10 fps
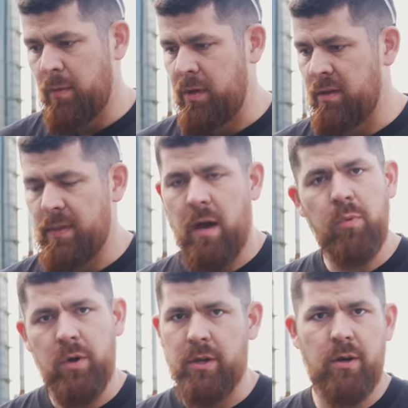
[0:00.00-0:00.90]
I mean, at that
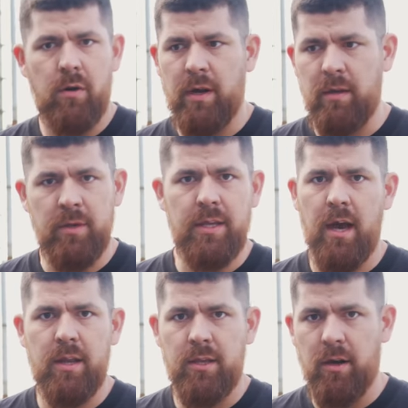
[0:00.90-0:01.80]
point, you're already a
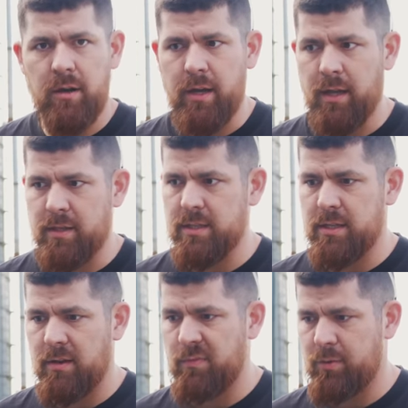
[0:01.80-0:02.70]
mechanic. You already got this
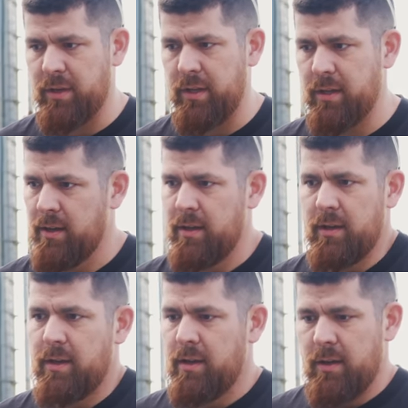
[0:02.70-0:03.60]
stuff pretty
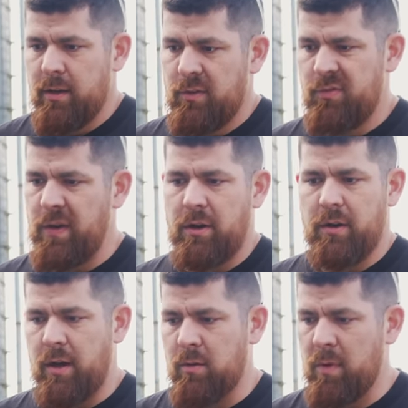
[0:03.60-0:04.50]

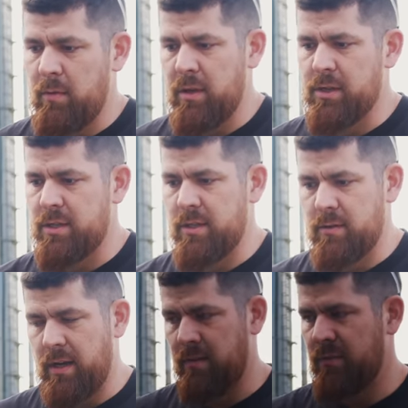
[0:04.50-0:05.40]
figured out. Maybe you just
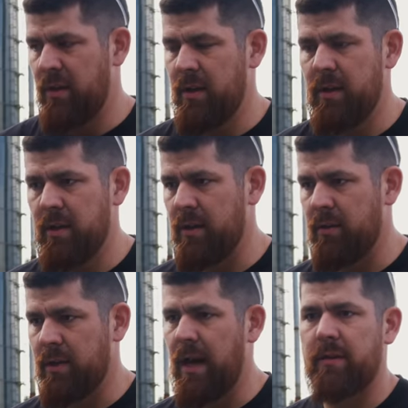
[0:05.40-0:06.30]
don't have, you
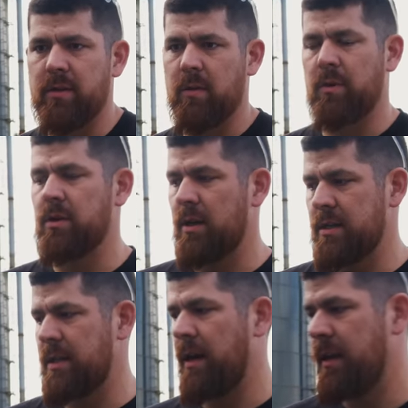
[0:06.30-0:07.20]
know, you haven't come
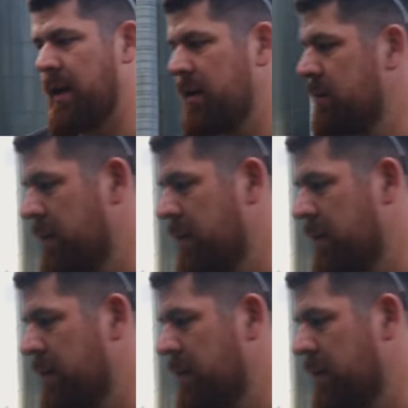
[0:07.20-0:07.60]
across that yet,